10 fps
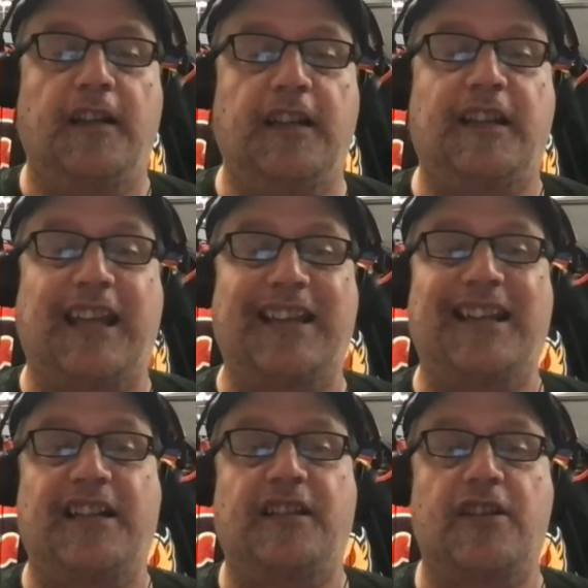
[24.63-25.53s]
to get
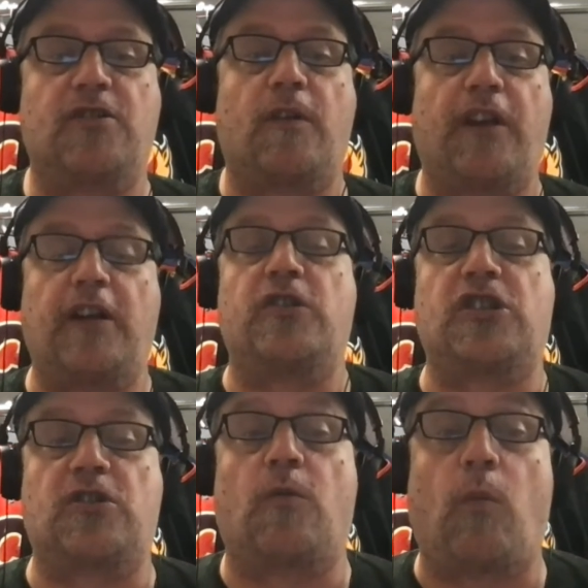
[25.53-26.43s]
that done. So I thought I'd
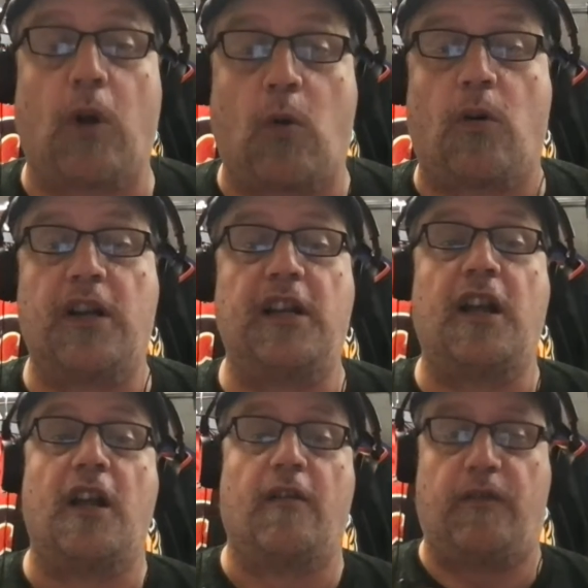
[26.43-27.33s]
just do a recording
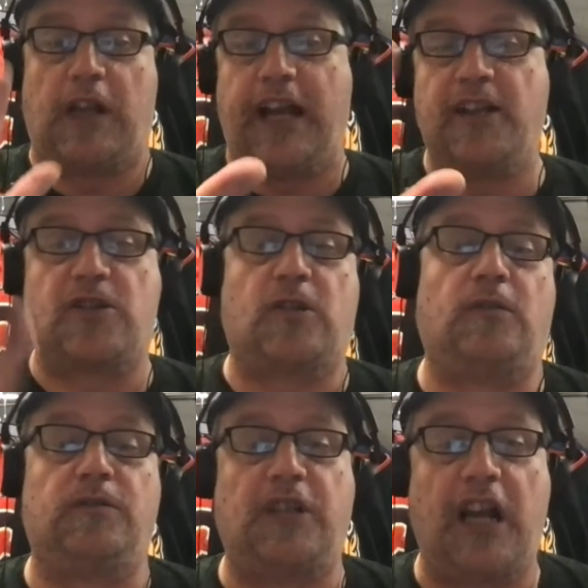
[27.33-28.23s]
flying
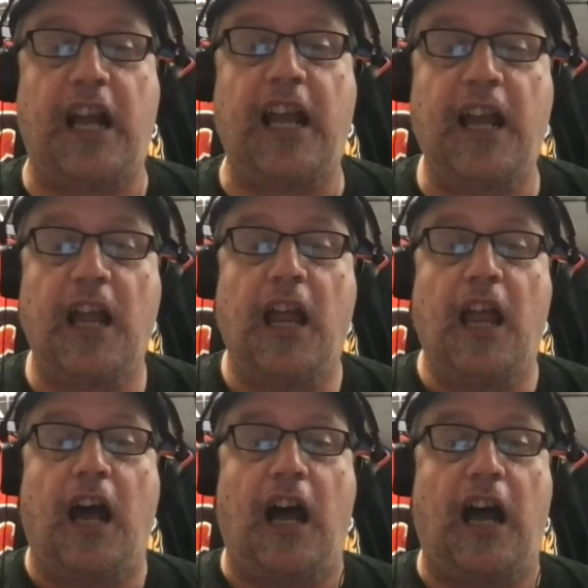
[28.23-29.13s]
solo today
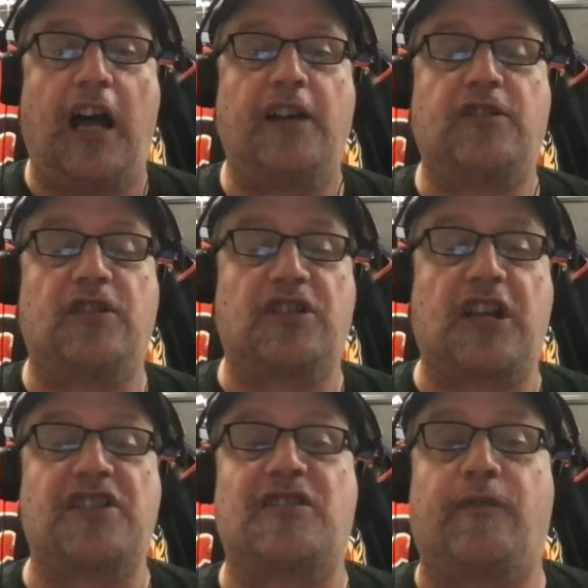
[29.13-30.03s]
to
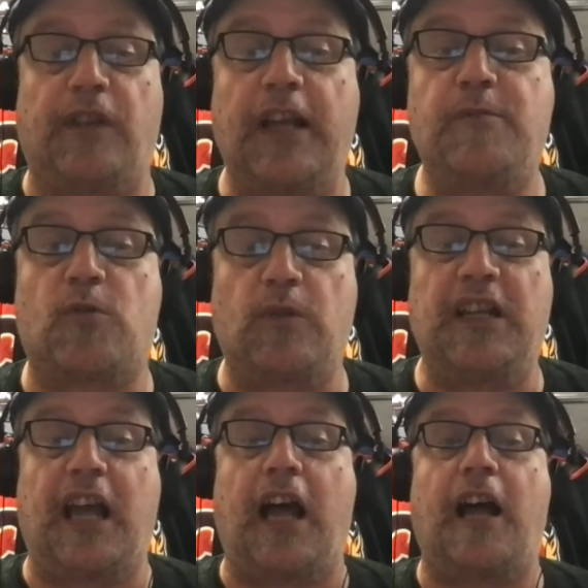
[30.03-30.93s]
discuss the Flames
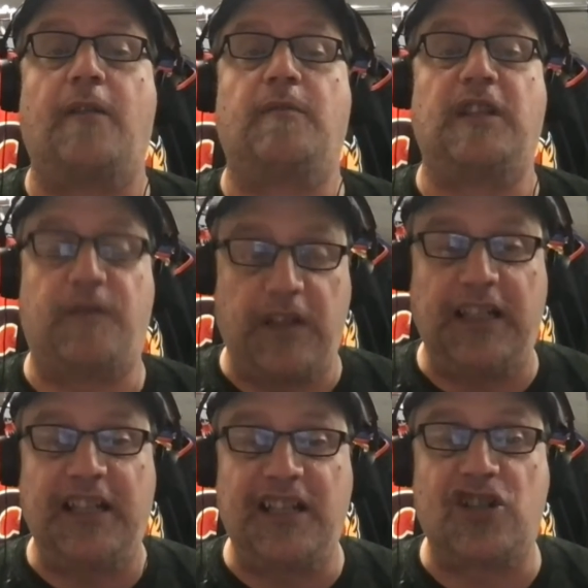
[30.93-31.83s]

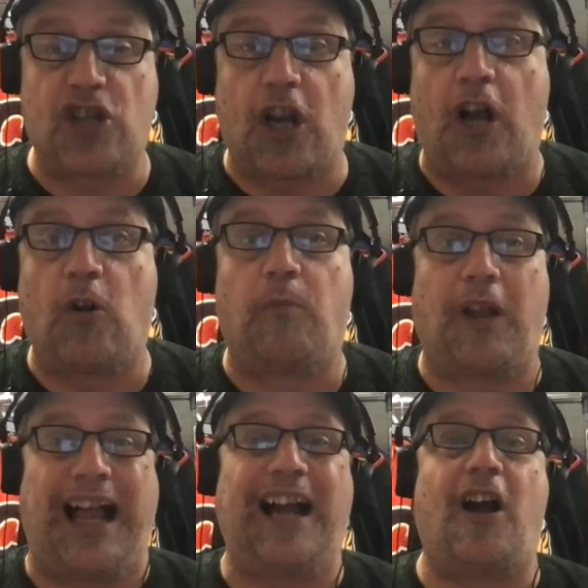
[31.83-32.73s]
defeating the Chicago
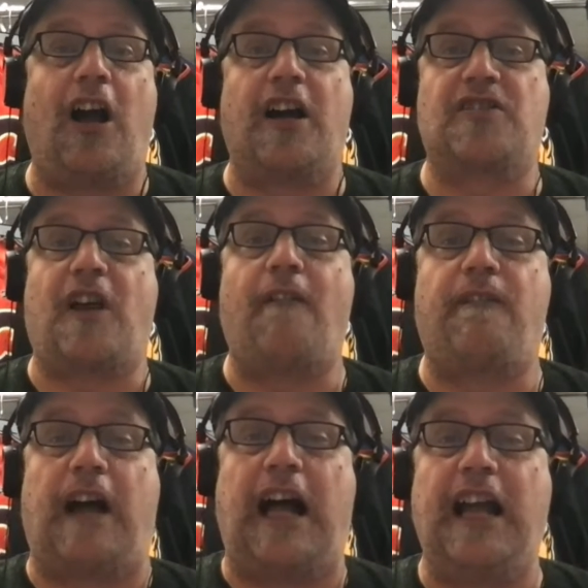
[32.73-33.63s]
Blackhawks
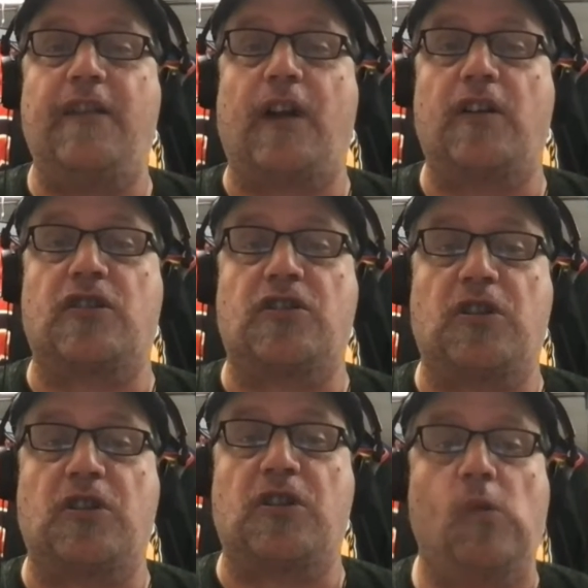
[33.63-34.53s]

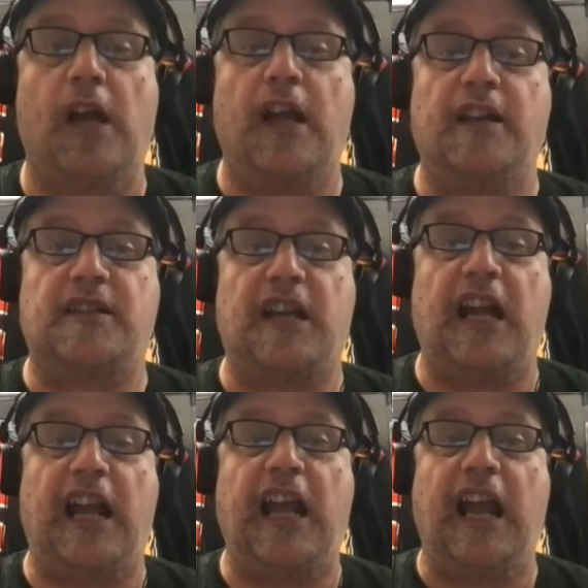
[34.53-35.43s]
5-2
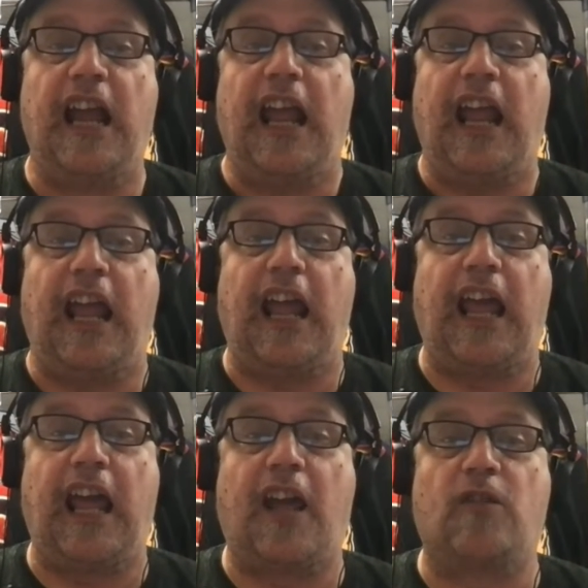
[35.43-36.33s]
today.
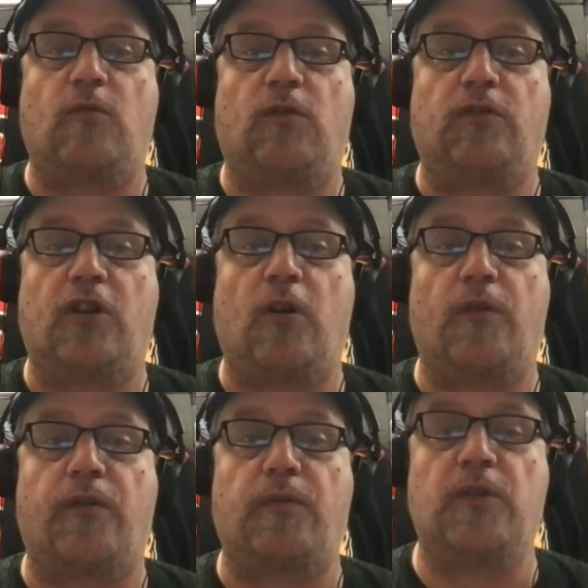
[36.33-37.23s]
And we'll go
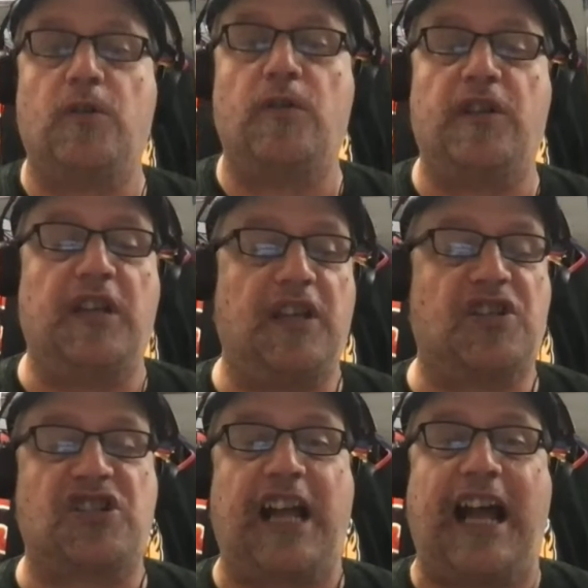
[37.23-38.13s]
through the
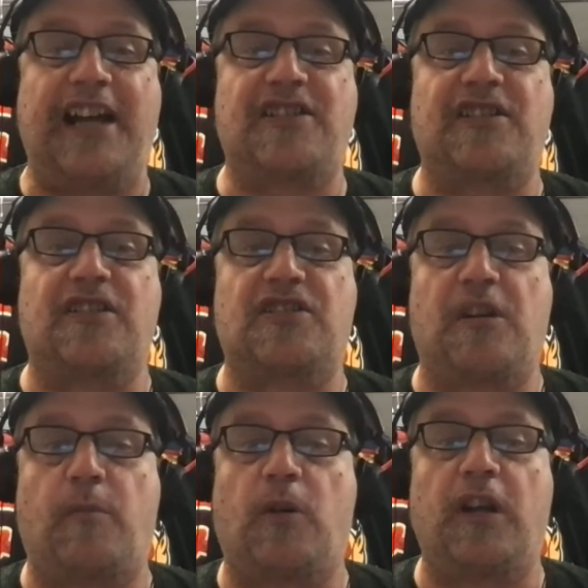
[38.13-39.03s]
stats and the
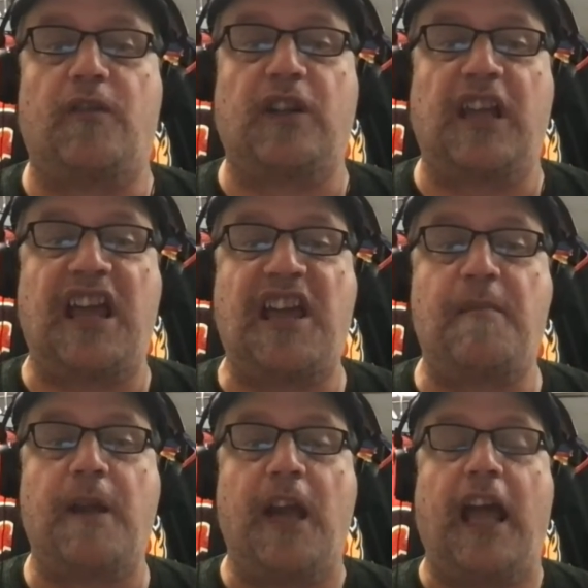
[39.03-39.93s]
summary of the
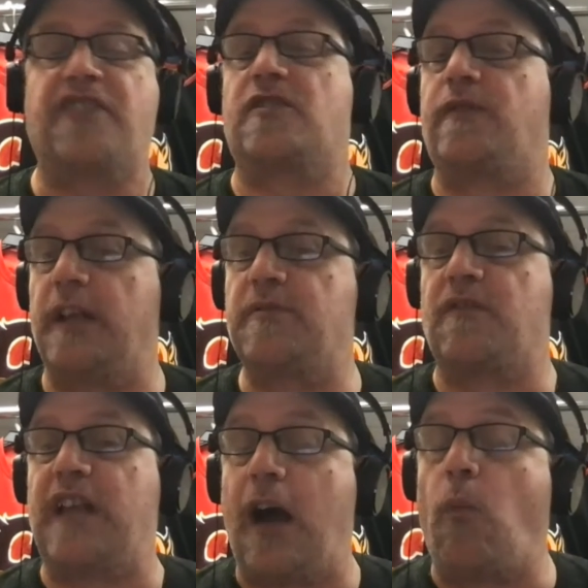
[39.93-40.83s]
game as the Flames
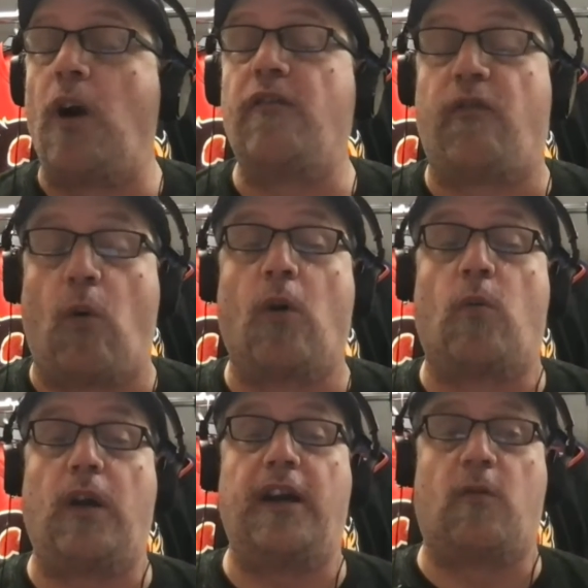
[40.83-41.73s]
have now won 4
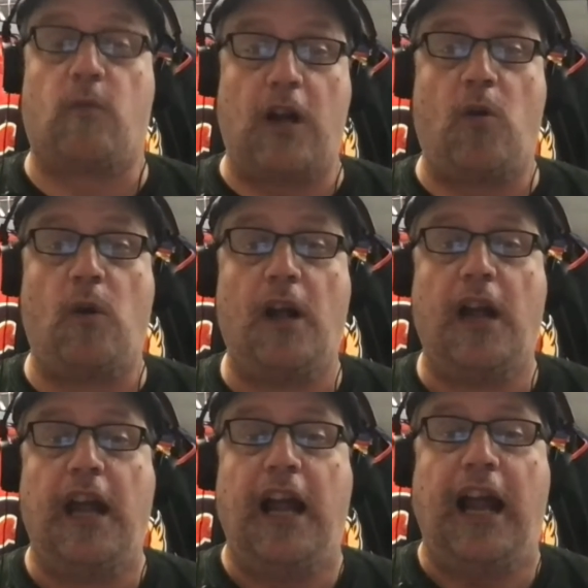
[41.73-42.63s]
in a row
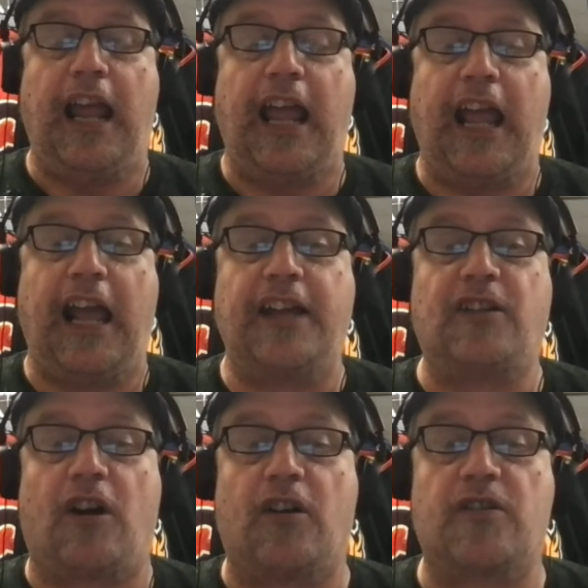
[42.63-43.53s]
and
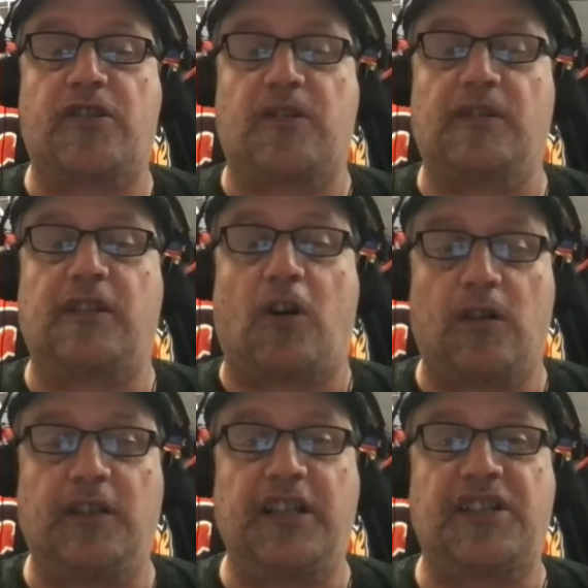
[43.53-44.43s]
are
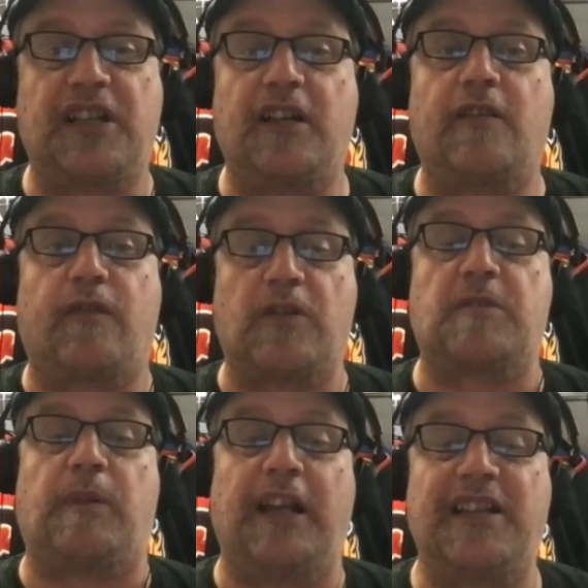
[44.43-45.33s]
currently sitting in
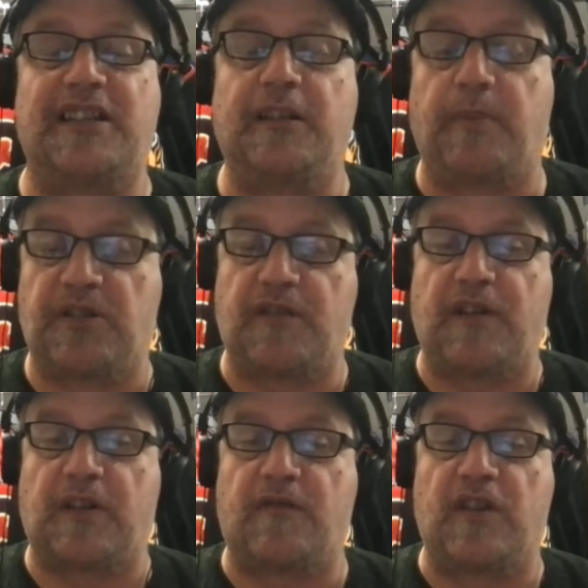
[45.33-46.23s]
first place in the
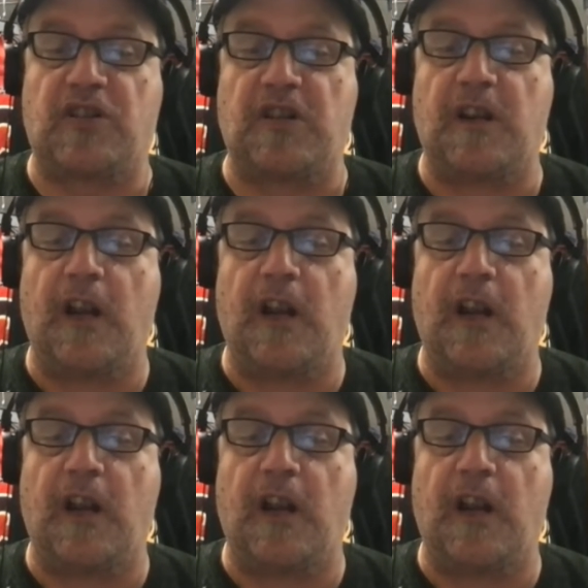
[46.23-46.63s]
Pacific Division.